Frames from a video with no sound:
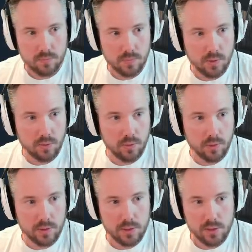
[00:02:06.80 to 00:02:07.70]
Oh god,
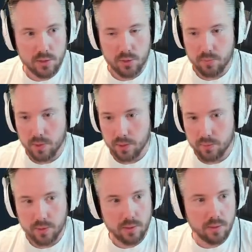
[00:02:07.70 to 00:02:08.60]
this is so buggy
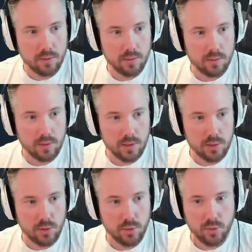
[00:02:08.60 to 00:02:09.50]
right now. It's
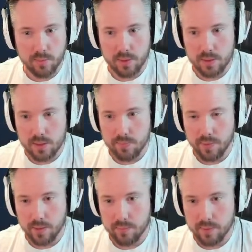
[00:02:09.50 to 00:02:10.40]
not normally this
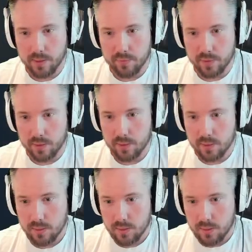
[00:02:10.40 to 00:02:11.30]
buggy, but I think
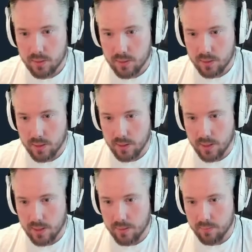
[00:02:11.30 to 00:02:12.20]
getting it
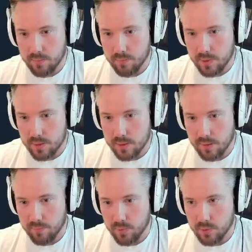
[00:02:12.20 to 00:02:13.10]
because they have
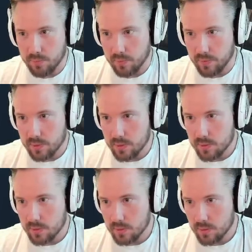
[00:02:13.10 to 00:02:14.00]
multiple events.
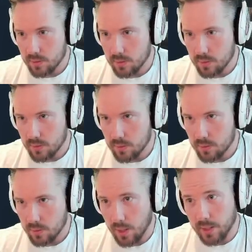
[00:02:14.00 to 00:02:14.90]

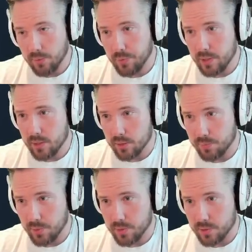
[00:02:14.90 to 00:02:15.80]
I can research
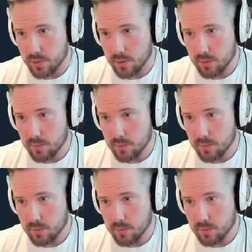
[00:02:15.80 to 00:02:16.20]
purchase it.